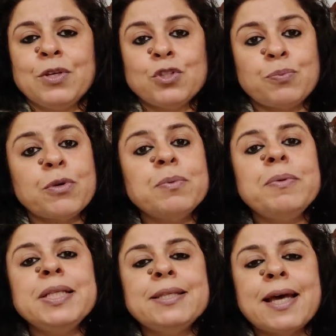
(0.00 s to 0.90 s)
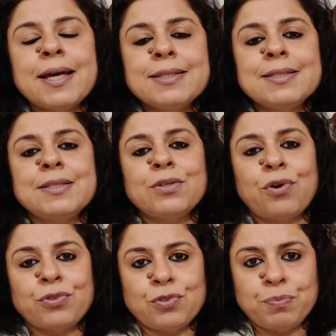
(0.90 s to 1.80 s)
So probably that is the
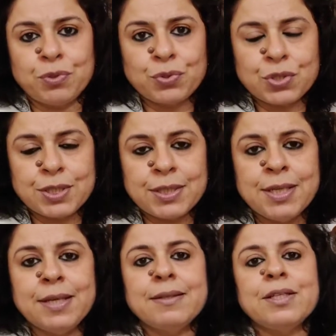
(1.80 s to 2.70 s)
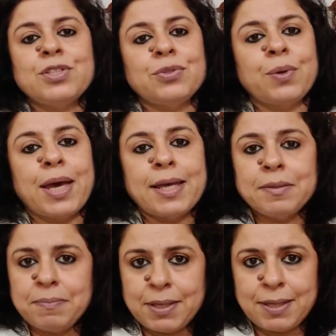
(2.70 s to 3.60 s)
contribution that you
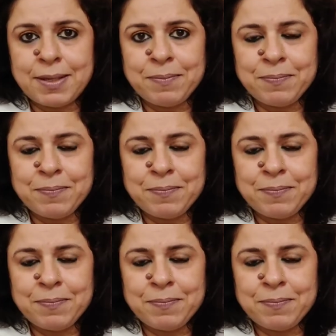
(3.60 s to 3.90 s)
can be.